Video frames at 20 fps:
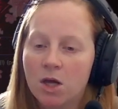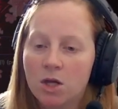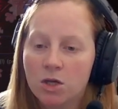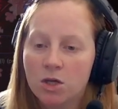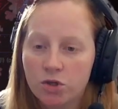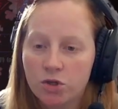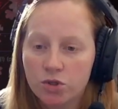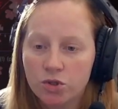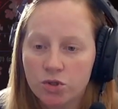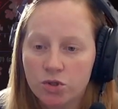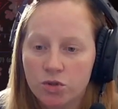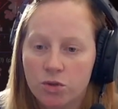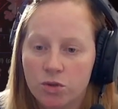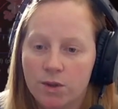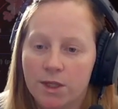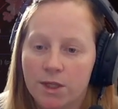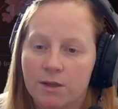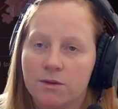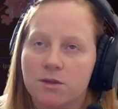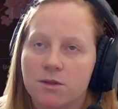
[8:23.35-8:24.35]
User
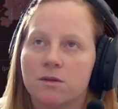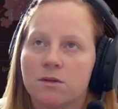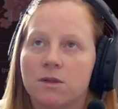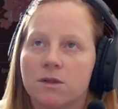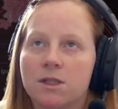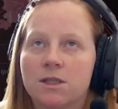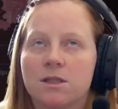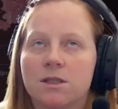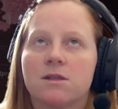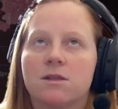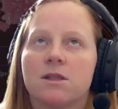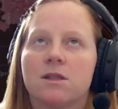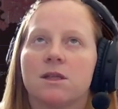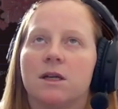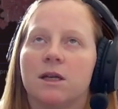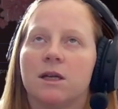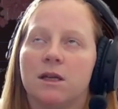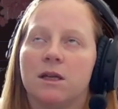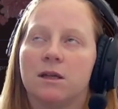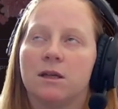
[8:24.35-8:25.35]
cooldown. So this is
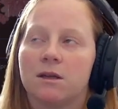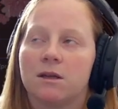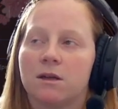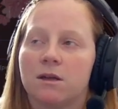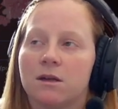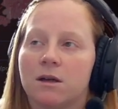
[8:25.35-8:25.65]
like